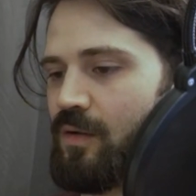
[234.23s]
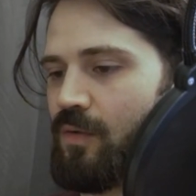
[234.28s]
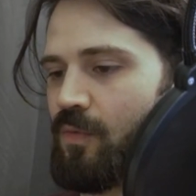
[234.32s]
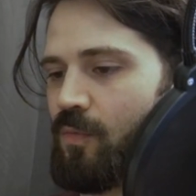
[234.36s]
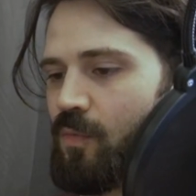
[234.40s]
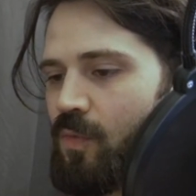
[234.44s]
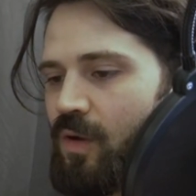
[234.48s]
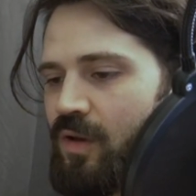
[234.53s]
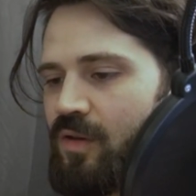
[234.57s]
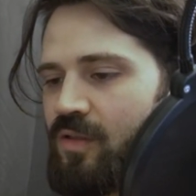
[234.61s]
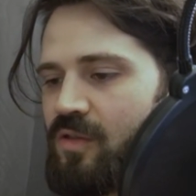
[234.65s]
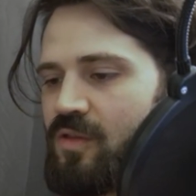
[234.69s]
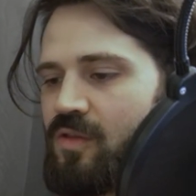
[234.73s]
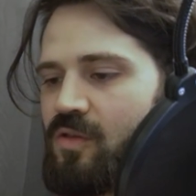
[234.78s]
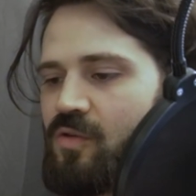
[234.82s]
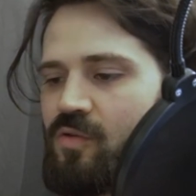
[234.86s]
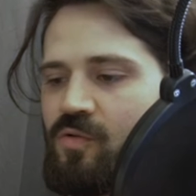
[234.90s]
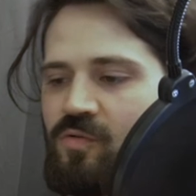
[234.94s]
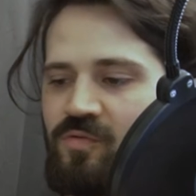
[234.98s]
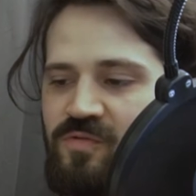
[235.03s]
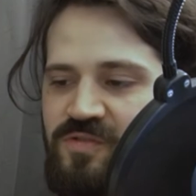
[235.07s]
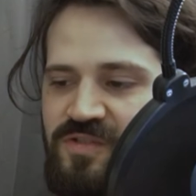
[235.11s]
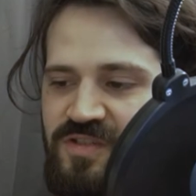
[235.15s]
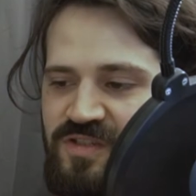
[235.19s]
"What
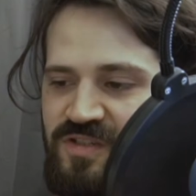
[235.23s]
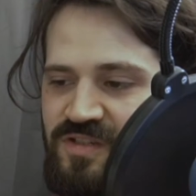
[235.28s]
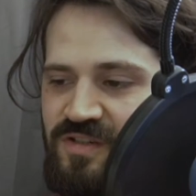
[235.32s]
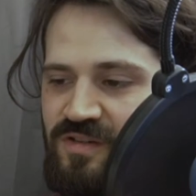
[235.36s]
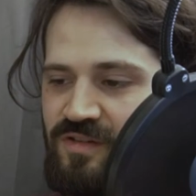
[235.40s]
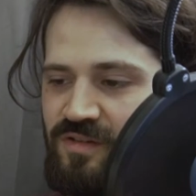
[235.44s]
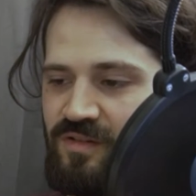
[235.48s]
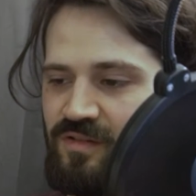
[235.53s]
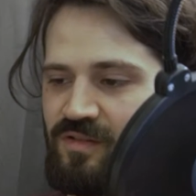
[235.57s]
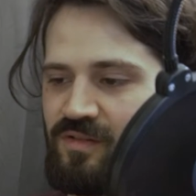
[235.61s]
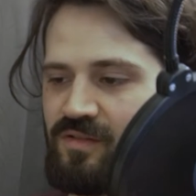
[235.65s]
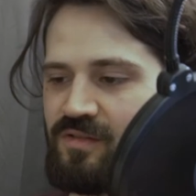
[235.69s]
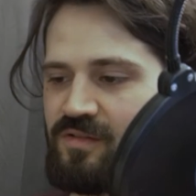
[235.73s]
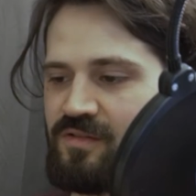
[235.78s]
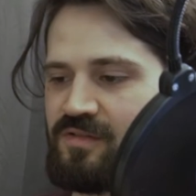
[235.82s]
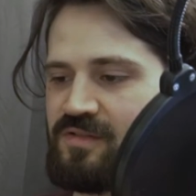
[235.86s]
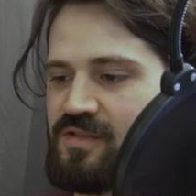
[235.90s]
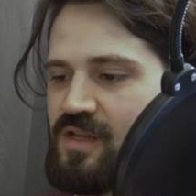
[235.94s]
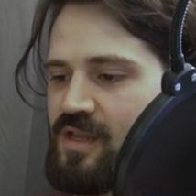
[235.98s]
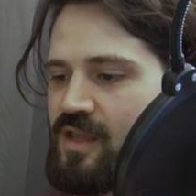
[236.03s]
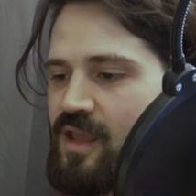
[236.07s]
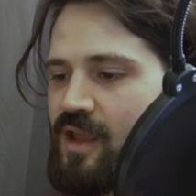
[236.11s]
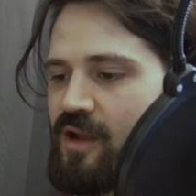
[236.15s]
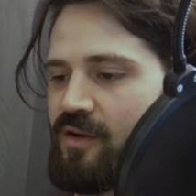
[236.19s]
use,"
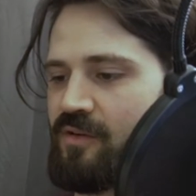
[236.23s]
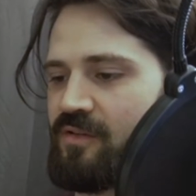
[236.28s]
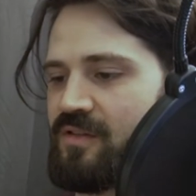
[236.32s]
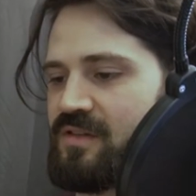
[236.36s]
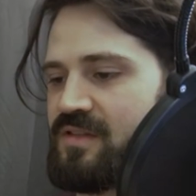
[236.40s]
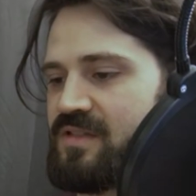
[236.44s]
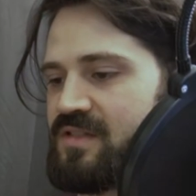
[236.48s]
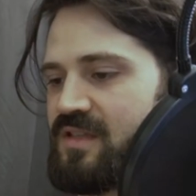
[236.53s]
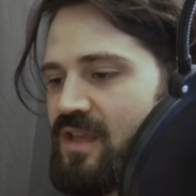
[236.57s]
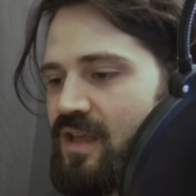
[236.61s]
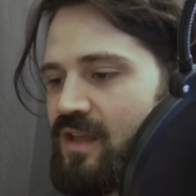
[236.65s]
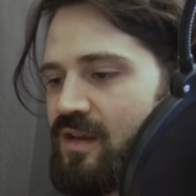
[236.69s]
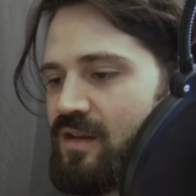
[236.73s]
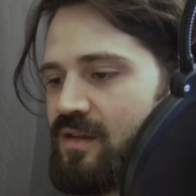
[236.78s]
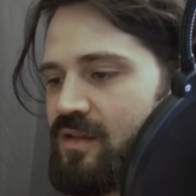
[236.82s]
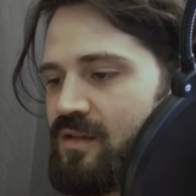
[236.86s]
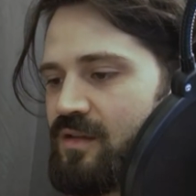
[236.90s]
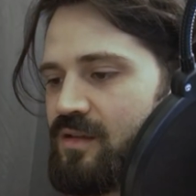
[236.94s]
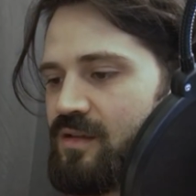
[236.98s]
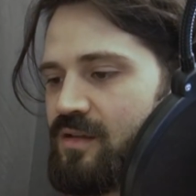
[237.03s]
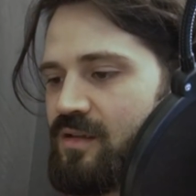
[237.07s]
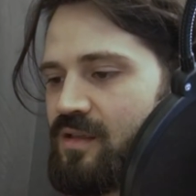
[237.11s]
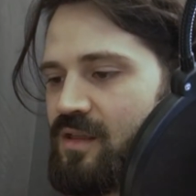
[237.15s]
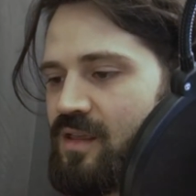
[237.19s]
De Guerin said,
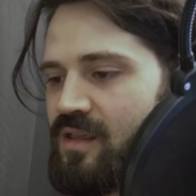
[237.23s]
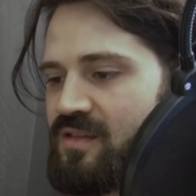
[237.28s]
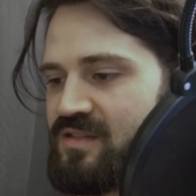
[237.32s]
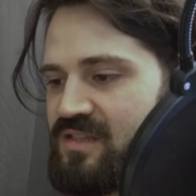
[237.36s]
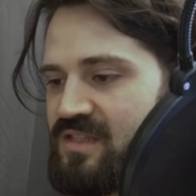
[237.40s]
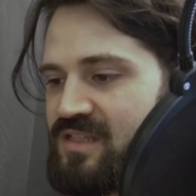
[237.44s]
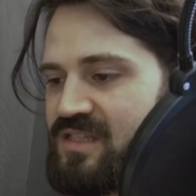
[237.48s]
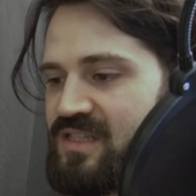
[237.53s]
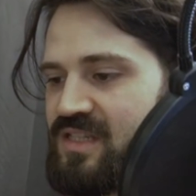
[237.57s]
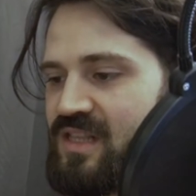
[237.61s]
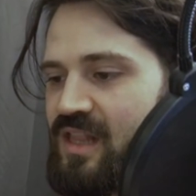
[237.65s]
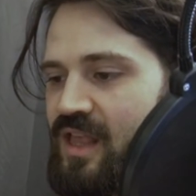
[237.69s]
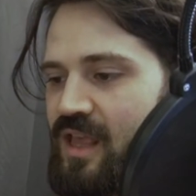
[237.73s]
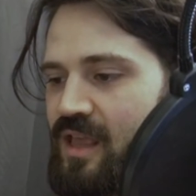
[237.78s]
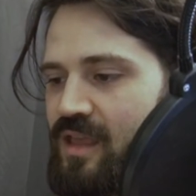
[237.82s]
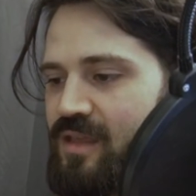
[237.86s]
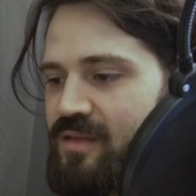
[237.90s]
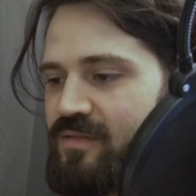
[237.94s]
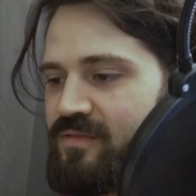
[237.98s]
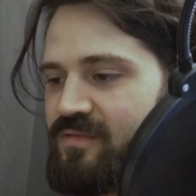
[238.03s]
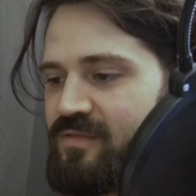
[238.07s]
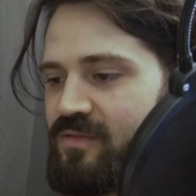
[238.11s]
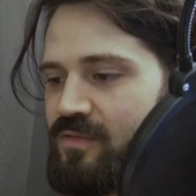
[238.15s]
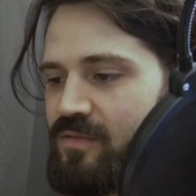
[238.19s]
"is a
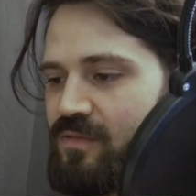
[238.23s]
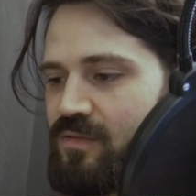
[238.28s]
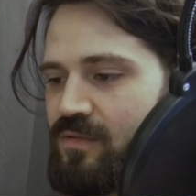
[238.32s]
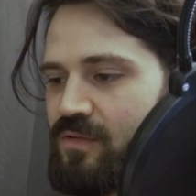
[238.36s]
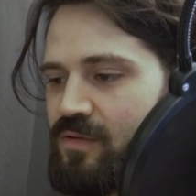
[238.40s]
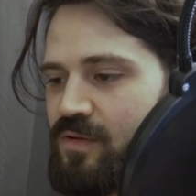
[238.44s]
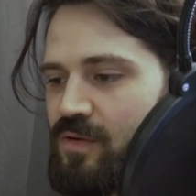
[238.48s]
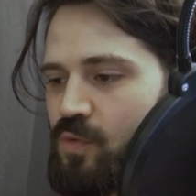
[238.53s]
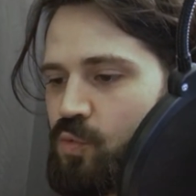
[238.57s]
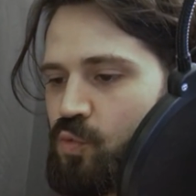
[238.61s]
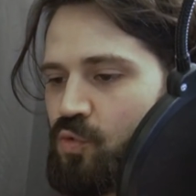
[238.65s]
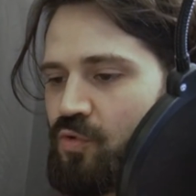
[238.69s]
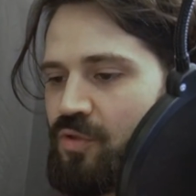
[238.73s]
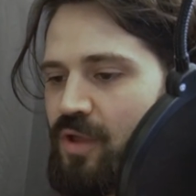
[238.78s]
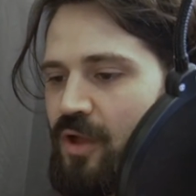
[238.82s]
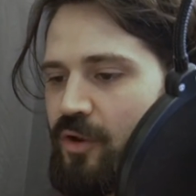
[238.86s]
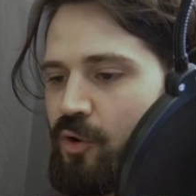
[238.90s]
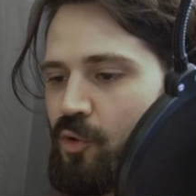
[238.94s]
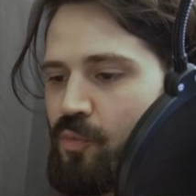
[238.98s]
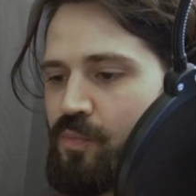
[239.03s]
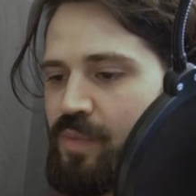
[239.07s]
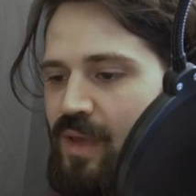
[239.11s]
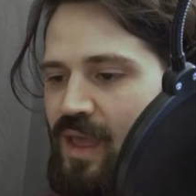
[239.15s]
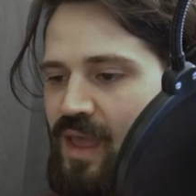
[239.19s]
slave who will not
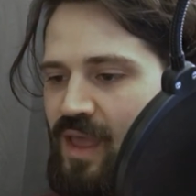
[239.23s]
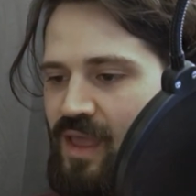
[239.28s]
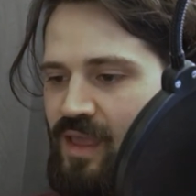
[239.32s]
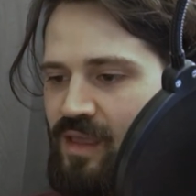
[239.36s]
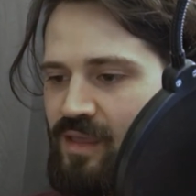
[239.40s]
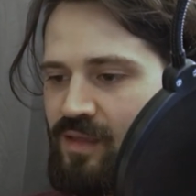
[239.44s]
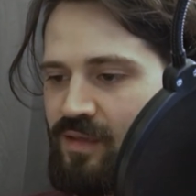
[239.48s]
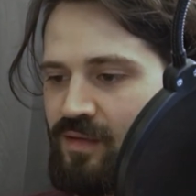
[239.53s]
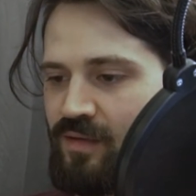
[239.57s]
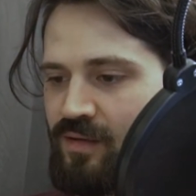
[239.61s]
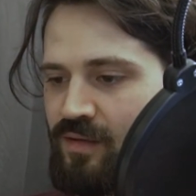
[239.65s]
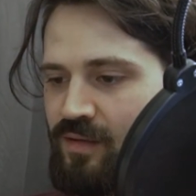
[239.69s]
obey?